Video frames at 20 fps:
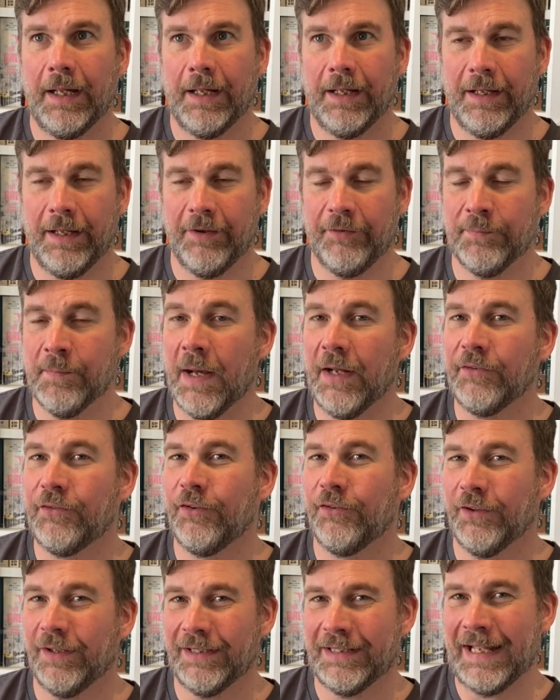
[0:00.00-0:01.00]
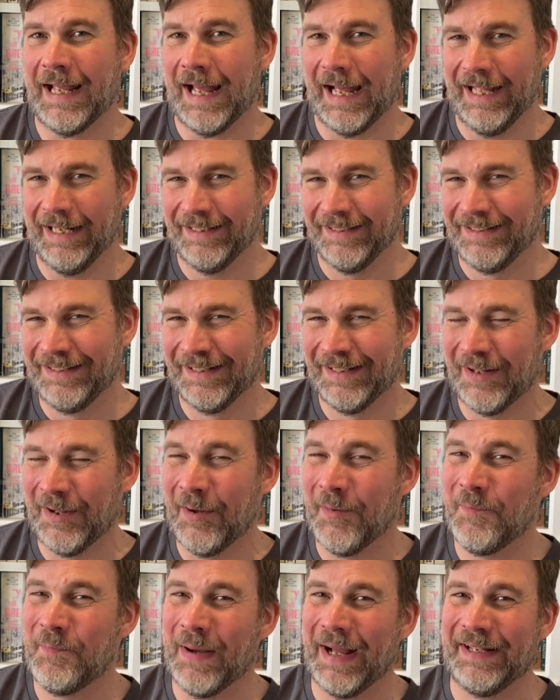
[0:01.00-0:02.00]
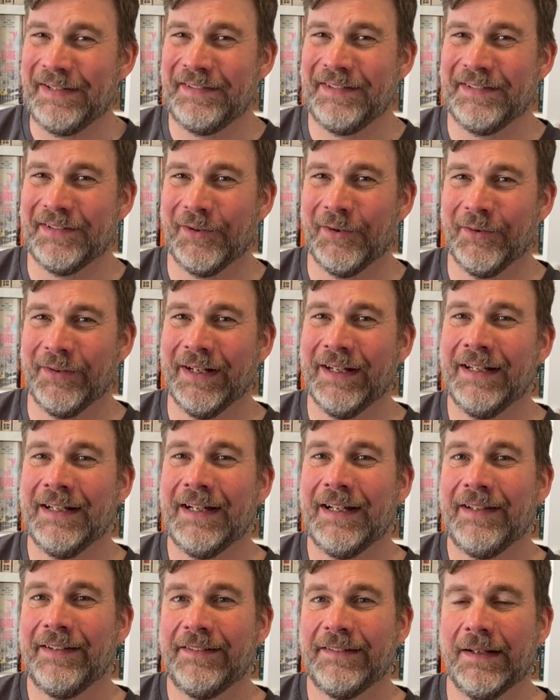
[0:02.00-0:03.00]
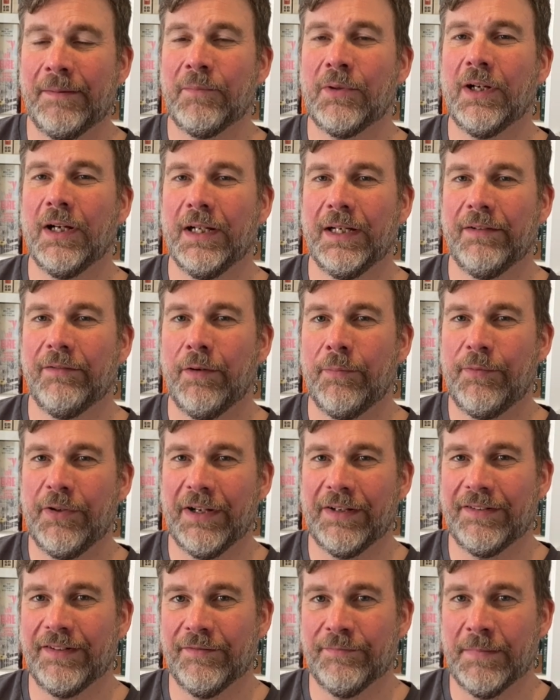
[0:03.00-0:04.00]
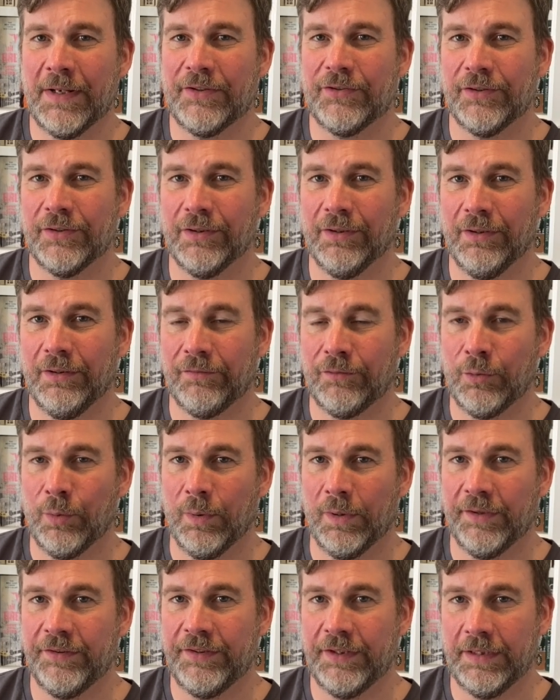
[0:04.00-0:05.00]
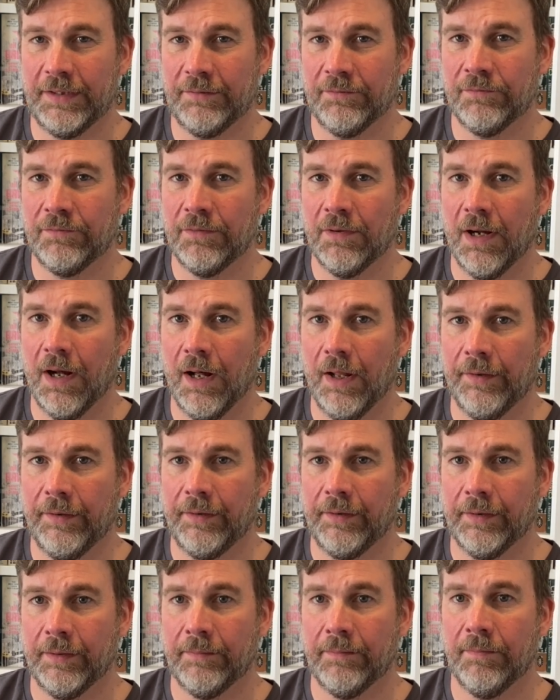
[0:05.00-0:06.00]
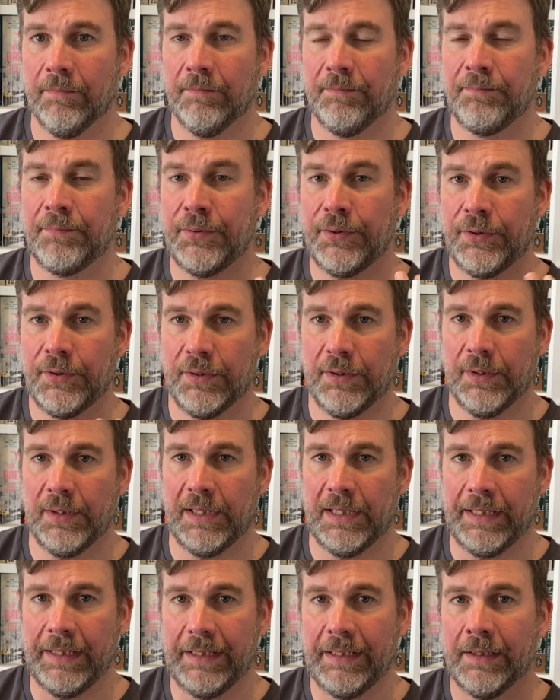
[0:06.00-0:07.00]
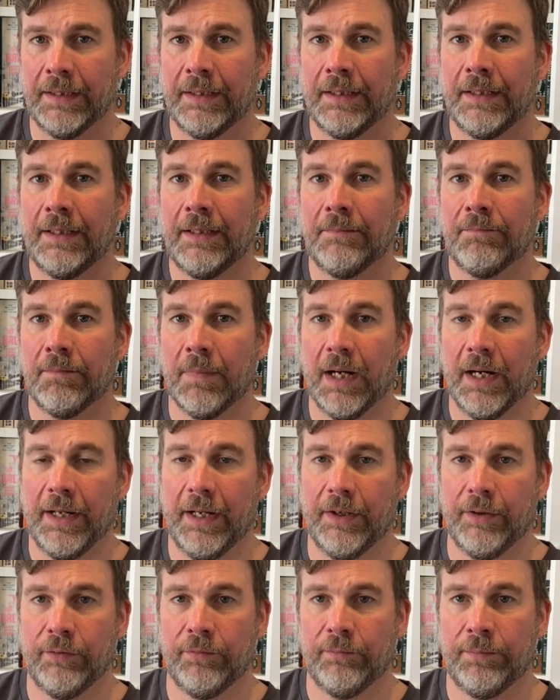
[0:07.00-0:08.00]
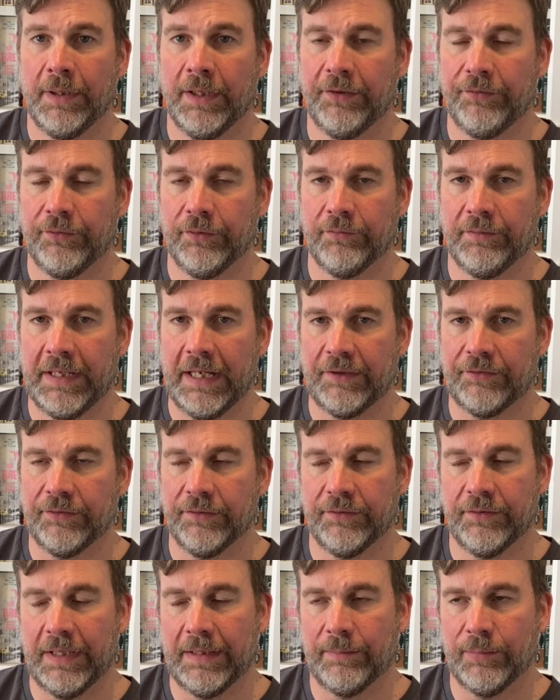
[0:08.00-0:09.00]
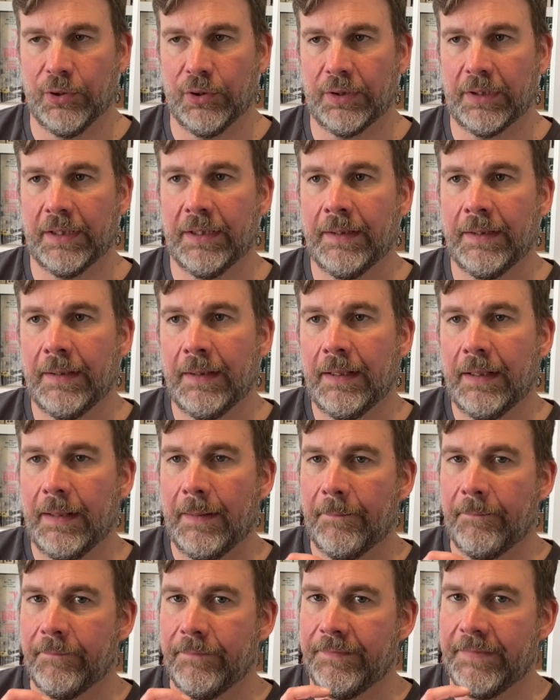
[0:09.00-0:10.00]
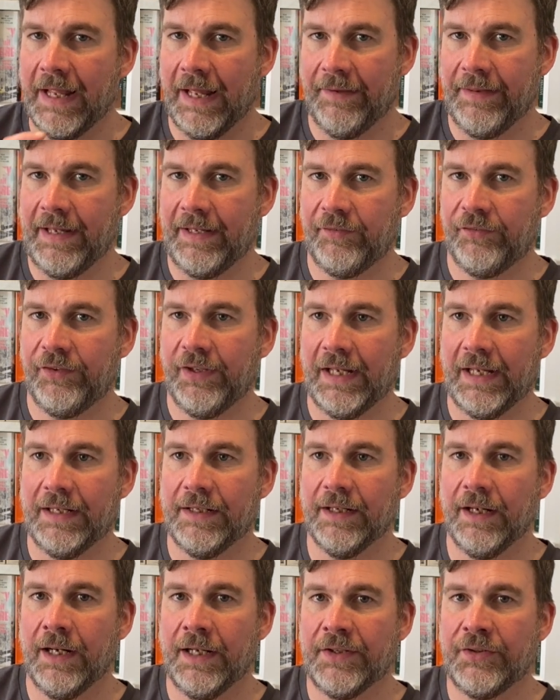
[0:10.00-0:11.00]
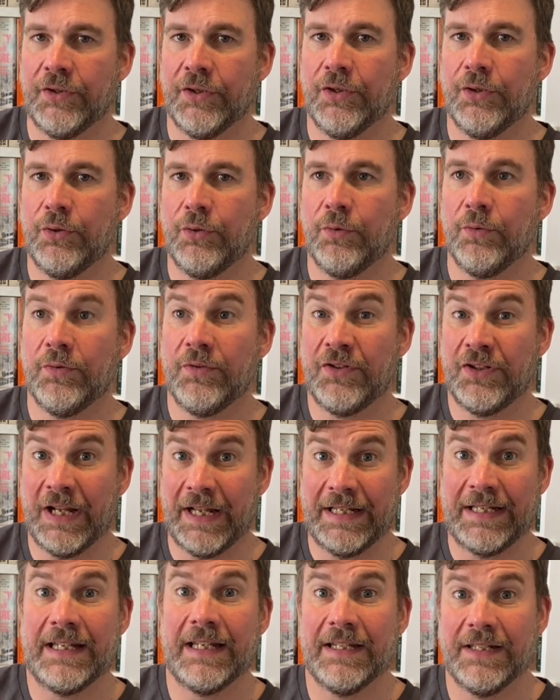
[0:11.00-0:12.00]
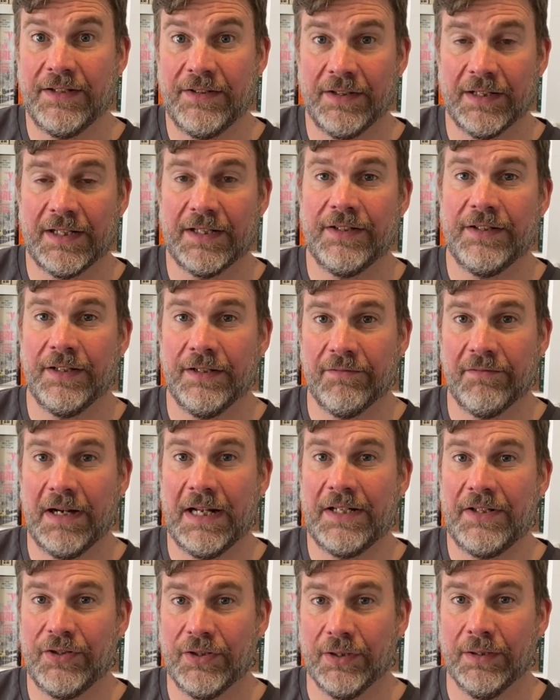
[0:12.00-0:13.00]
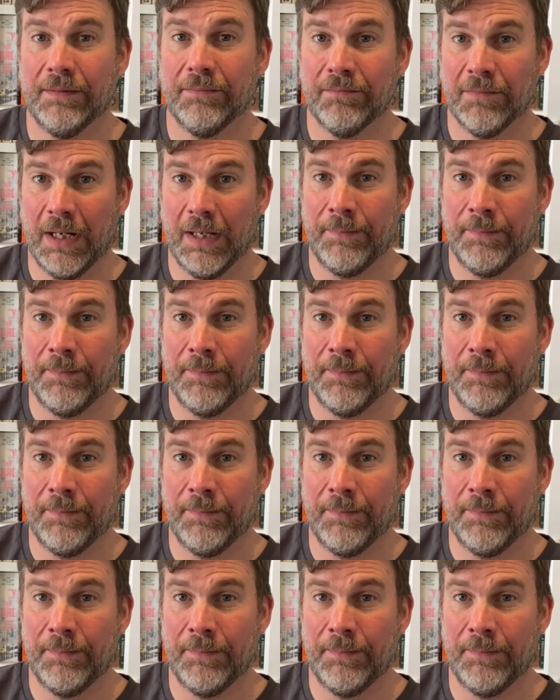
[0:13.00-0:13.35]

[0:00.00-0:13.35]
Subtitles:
as much as I can, based on some kind of objective measure of quality, rather than purely my own personal reaction to the book. Now, that said, I do take into consideration my